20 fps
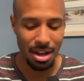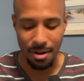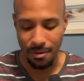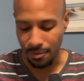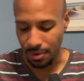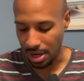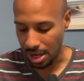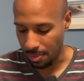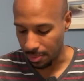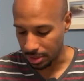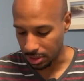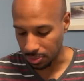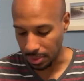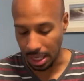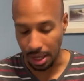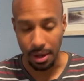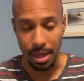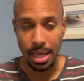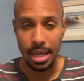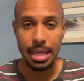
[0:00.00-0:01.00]
for him as
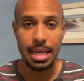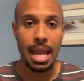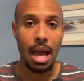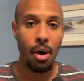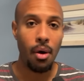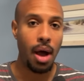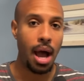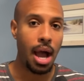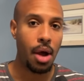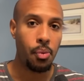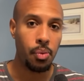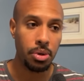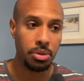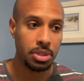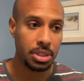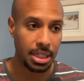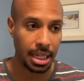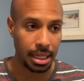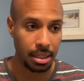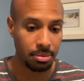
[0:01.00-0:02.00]
well. Now, I will
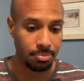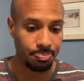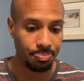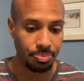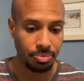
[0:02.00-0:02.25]
say,